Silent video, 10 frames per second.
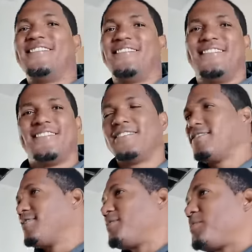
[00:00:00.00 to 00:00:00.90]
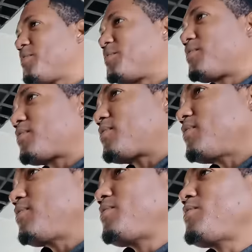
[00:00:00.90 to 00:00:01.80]
Have you gone back to
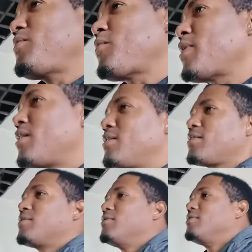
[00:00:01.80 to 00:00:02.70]
Jamaica since then?